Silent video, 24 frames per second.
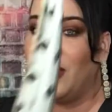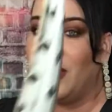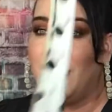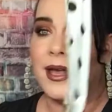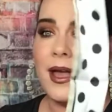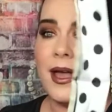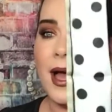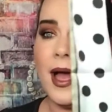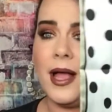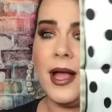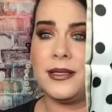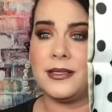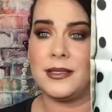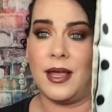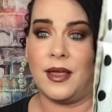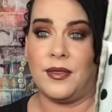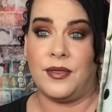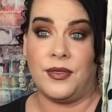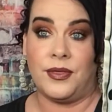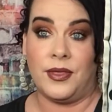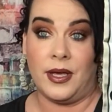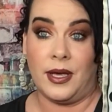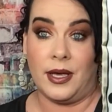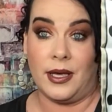we got
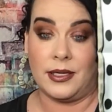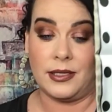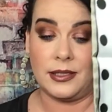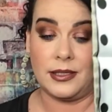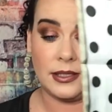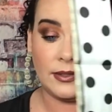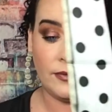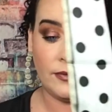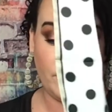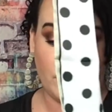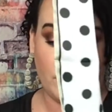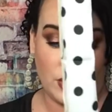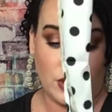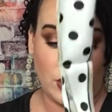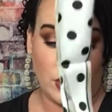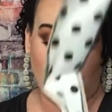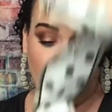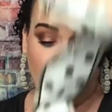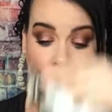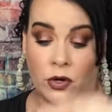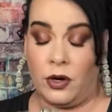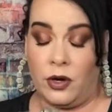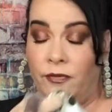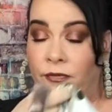this for
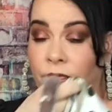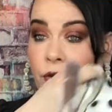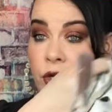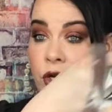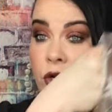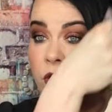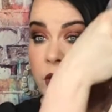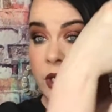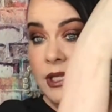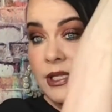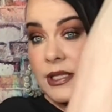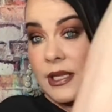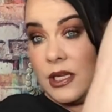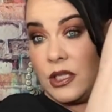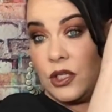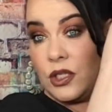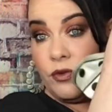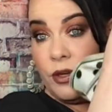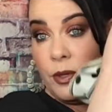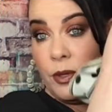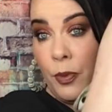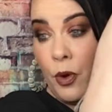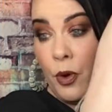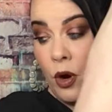your for your
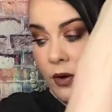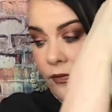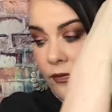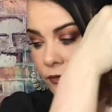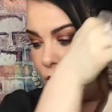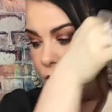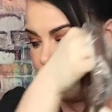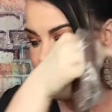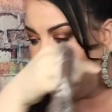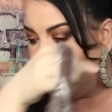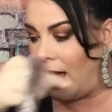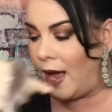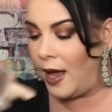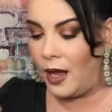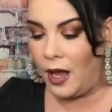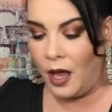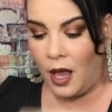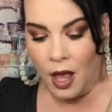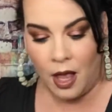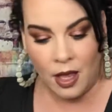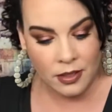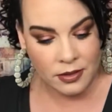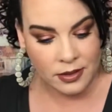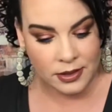accessory part for that
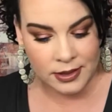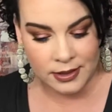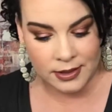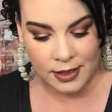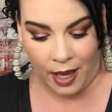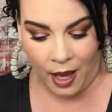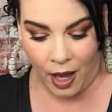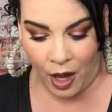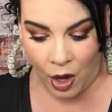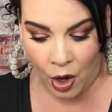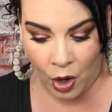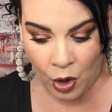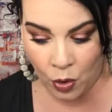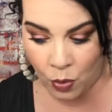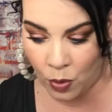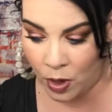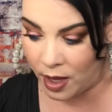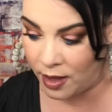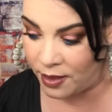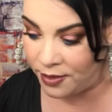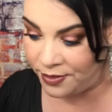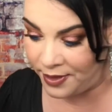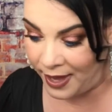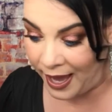
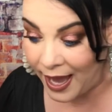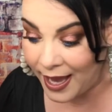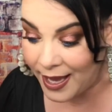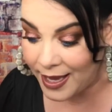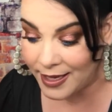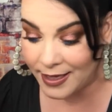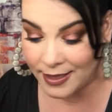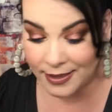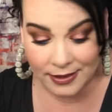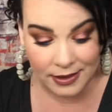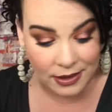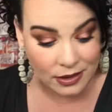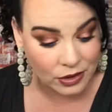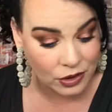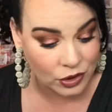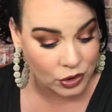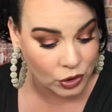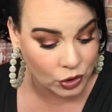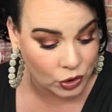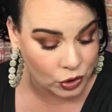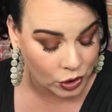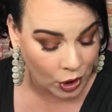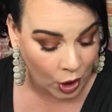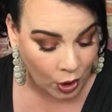so that is
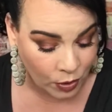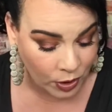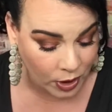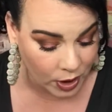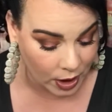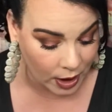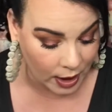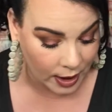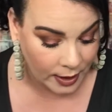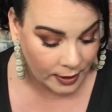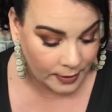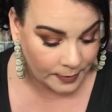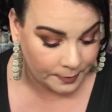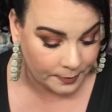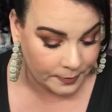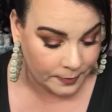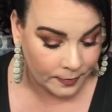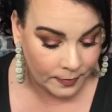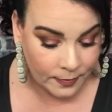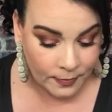so good